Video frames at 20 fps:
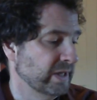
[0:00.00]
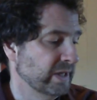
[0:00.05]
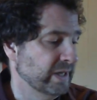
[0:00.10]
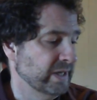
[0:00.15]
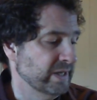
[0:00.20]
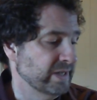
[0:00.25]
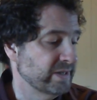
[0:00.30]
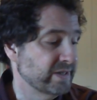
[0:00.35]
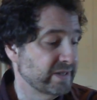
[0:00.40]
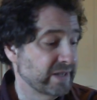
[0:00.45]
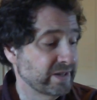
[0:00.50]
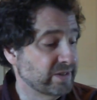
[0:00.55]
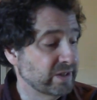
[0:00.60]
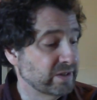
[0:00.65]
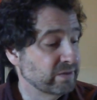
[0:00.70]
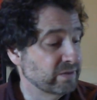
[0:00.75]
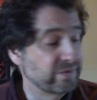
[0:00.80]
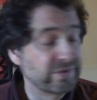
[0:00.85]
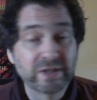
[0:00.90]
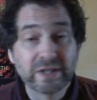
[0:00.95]
Seth
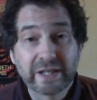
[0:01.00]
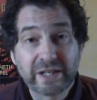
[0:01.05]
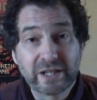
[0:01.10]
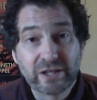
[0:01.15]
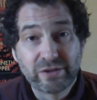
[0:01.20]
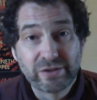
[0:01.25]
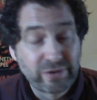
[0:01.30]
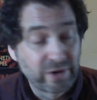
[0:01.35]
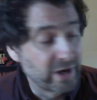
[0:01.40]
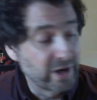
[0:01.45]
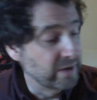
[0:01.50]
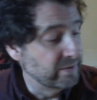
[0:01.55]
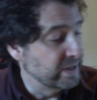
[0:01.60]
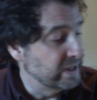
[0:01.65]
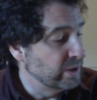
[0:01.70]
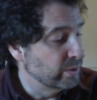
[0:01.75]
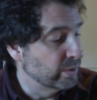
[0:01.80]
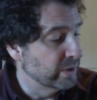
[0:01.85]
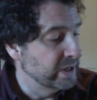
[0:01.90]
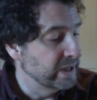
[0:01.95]
didn't feel like he'd thrived
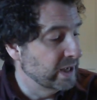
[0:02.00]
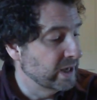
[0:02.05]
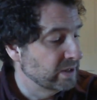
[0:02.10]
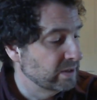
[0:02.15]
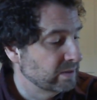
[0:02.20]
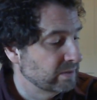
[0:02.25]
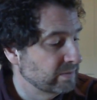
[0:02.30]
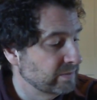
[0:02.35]
anywhere yet.